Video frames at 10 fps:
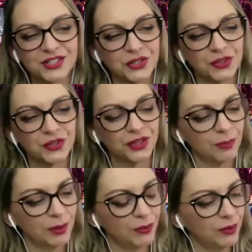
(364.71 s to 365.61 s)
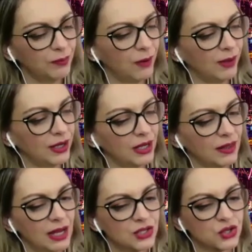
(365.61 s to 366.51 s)
to look at people in public and
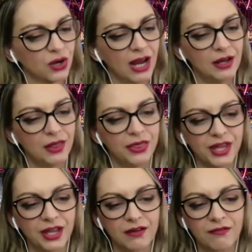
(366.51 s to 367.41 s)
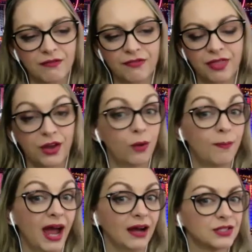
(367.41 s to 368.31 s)
like try to think of their
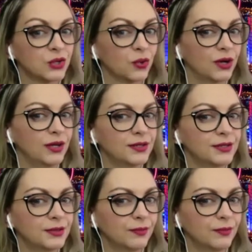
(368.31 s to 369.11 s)
backstories